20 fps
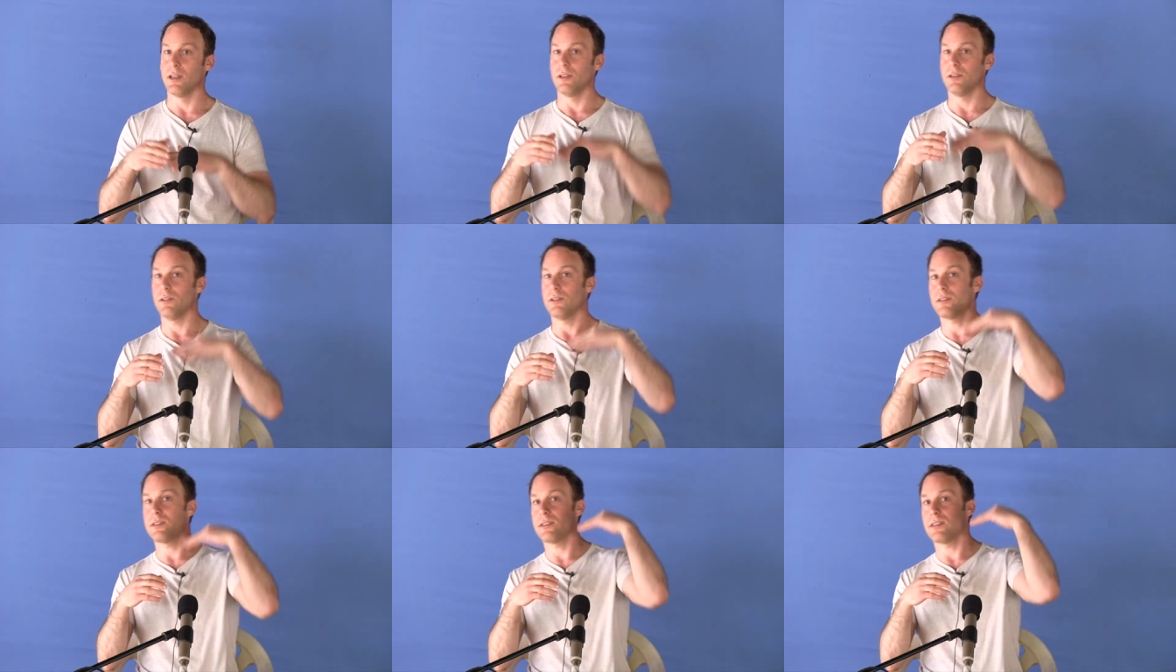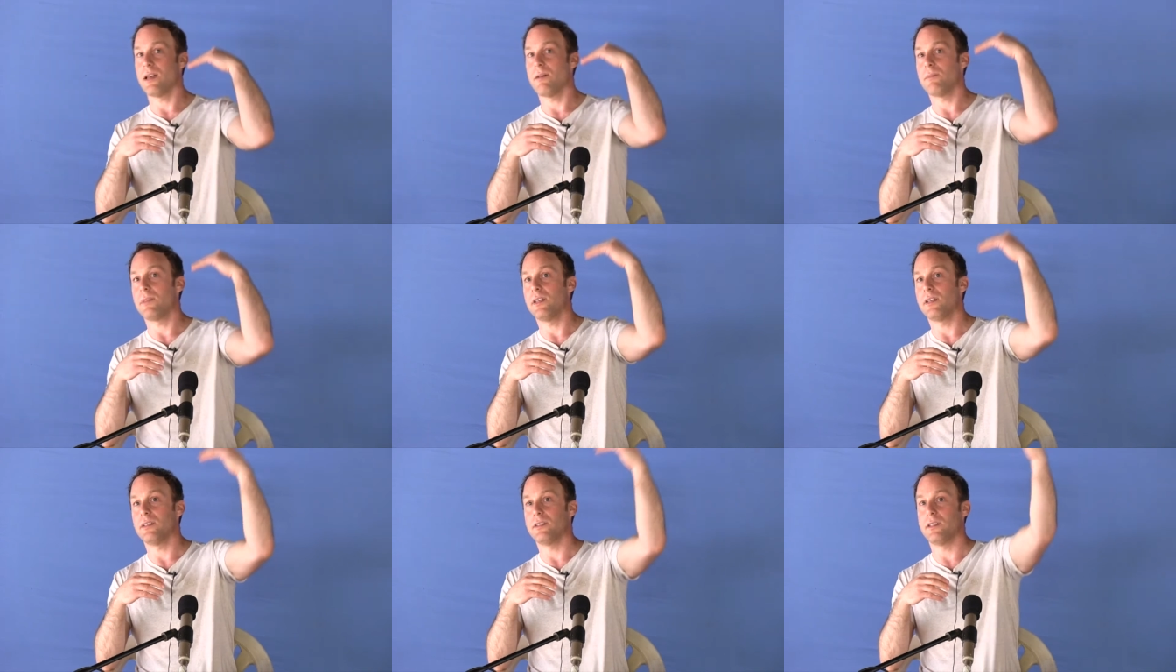not
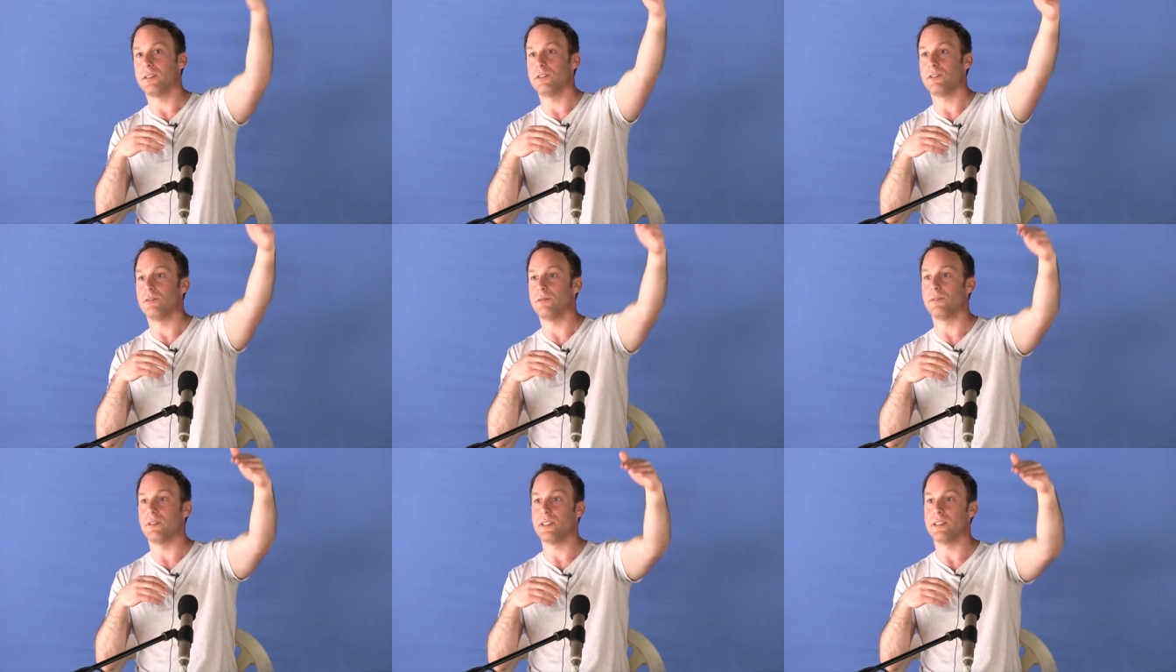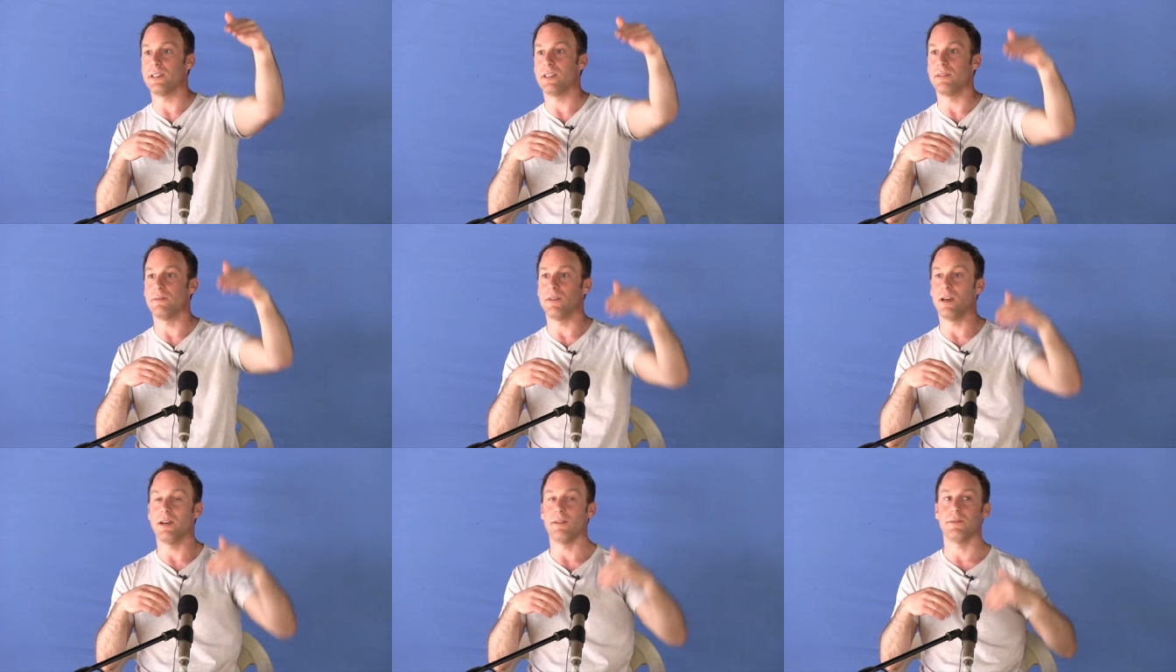something that you
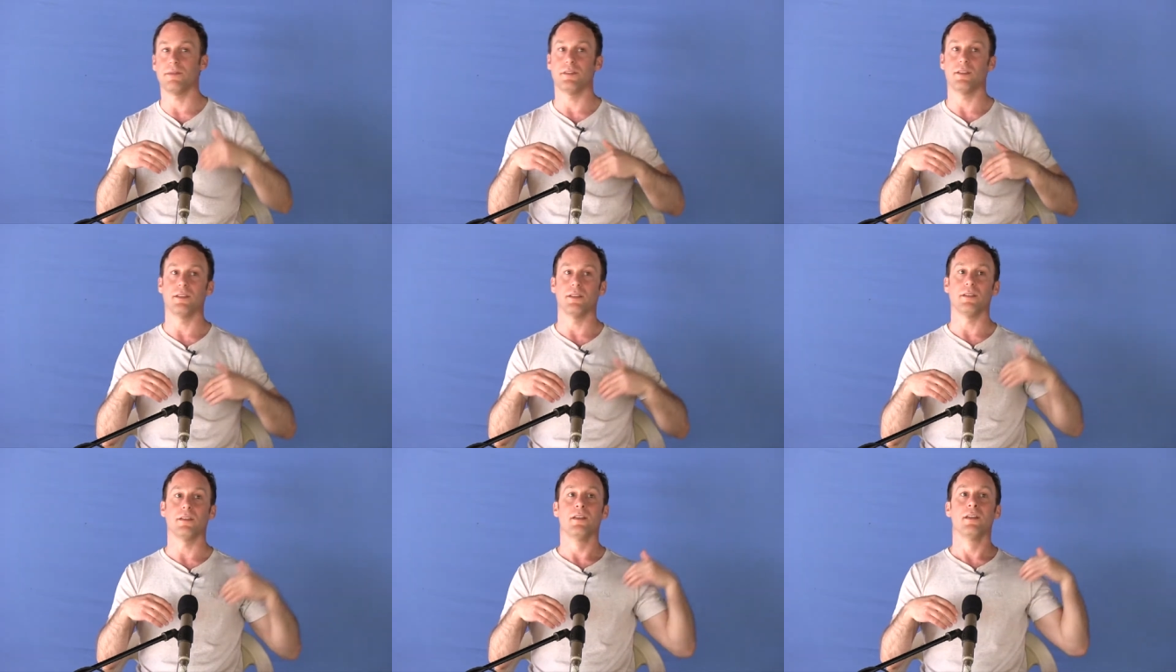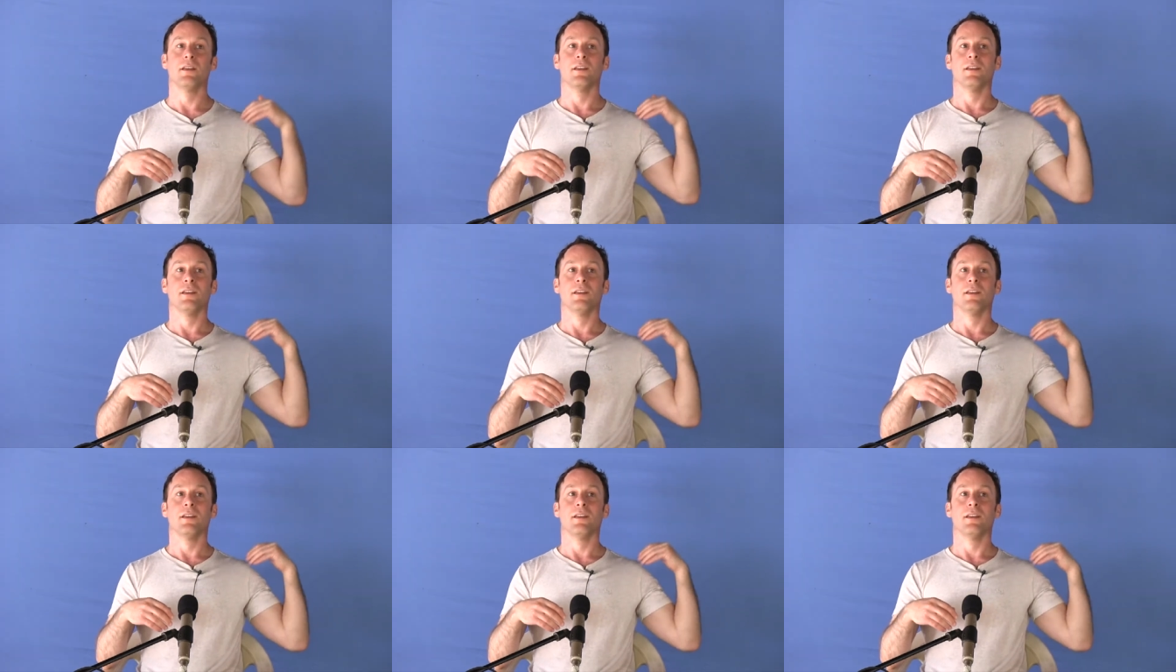receive after